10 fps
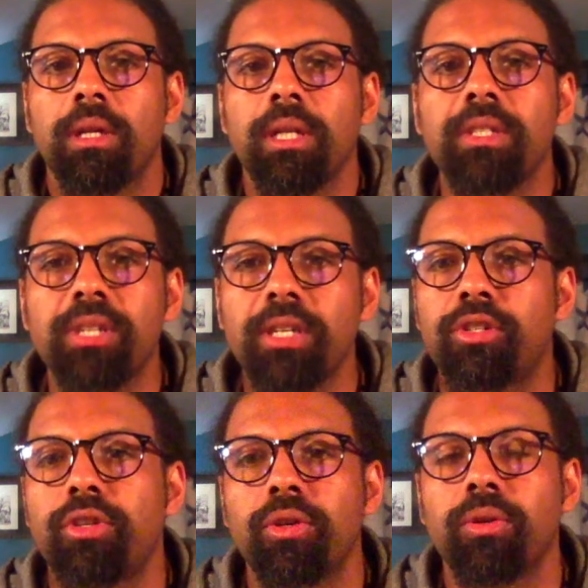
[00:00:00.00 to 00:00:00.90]
listening
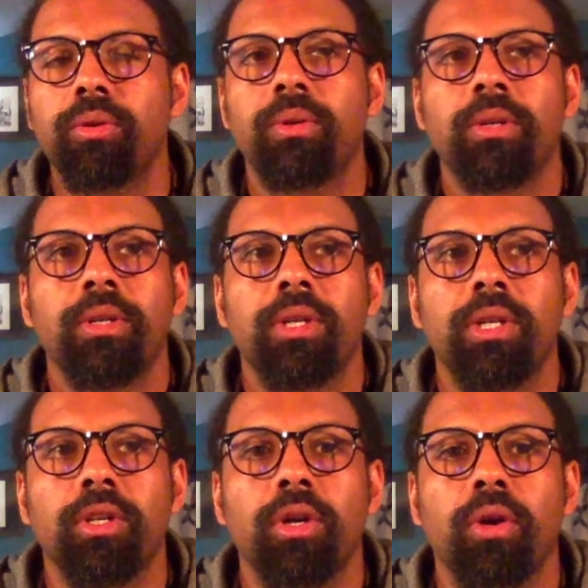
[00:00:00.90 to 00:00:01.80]
to,
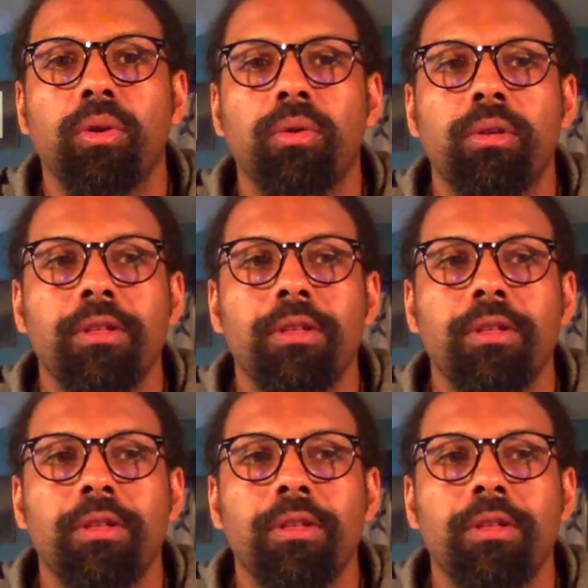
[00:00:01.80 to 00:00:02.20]
you know,